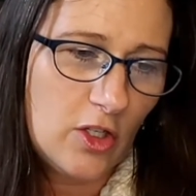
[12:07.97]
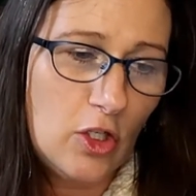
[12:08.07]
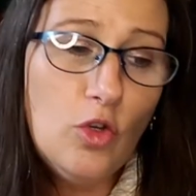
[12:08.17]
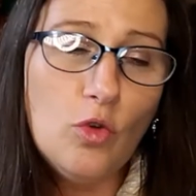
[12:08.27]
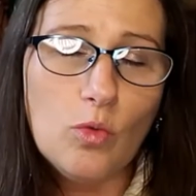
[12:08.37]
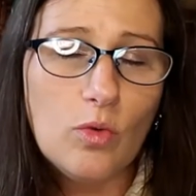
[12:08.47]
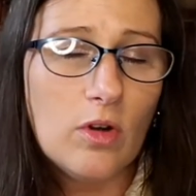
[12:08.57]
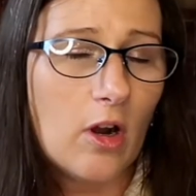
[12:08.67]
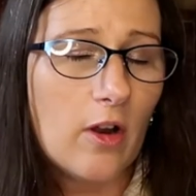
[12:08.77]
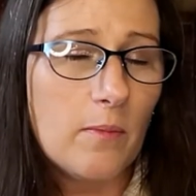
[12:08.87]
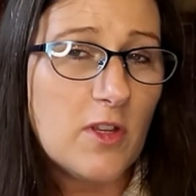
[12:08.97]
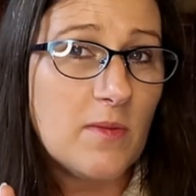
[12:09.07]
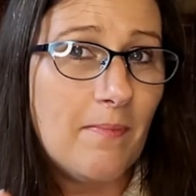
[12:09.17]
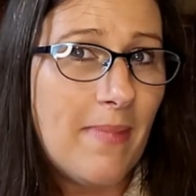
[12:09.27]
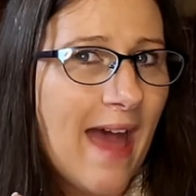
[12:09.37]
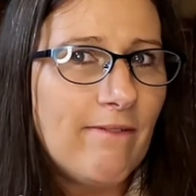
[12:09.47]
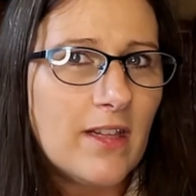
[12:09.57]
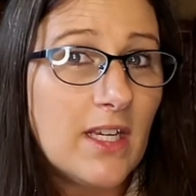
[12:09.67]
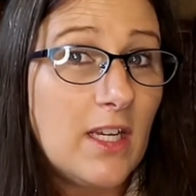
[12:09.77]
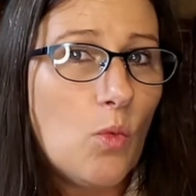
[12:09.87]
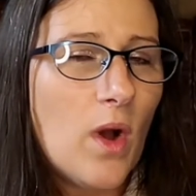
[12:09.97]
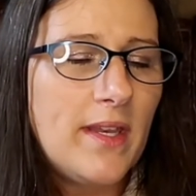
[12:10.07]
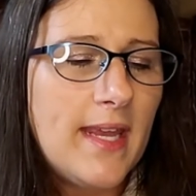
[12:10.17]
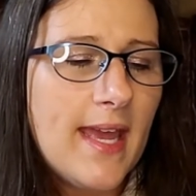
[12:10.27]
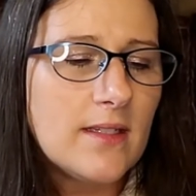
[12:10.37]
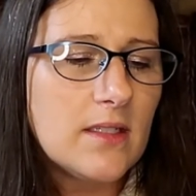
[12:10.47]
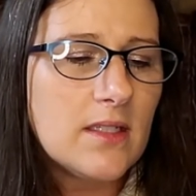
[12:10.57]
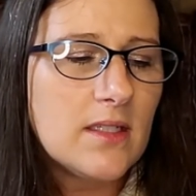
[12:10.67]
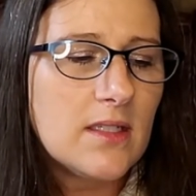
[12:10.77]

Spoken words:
you are the most baffling one yet.